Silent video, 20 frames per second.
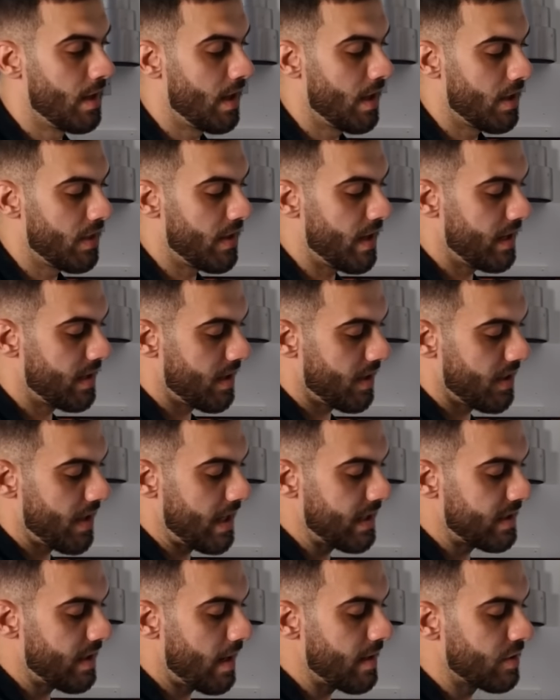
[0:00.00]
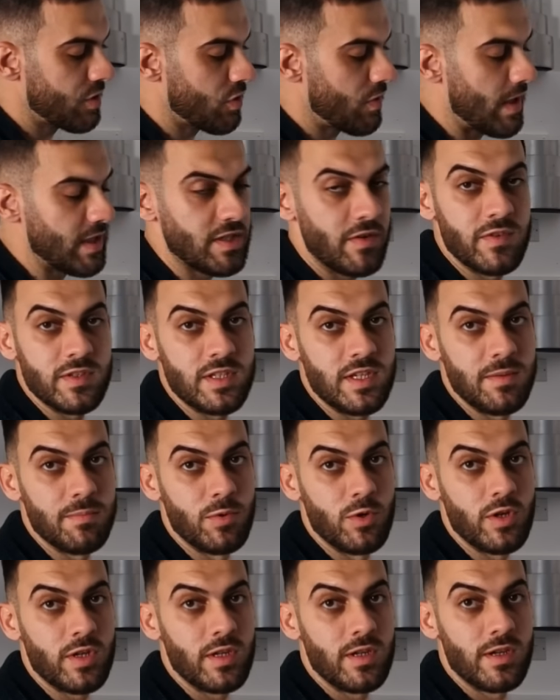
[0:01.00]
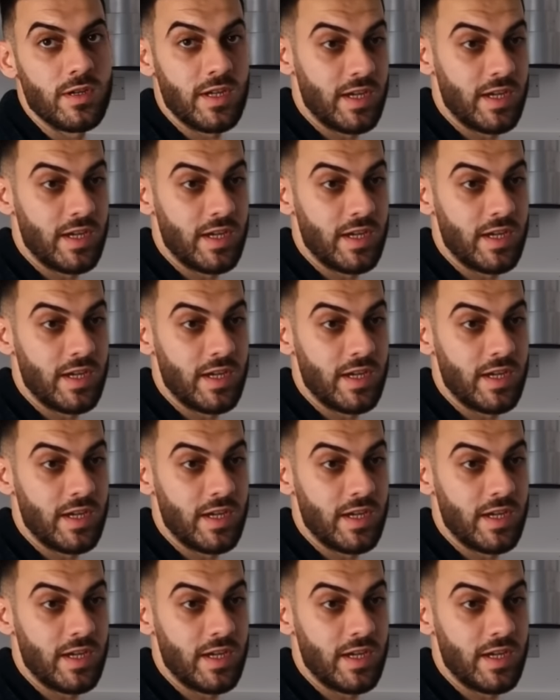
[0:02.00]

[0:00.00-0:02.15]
then that dinosaur activity book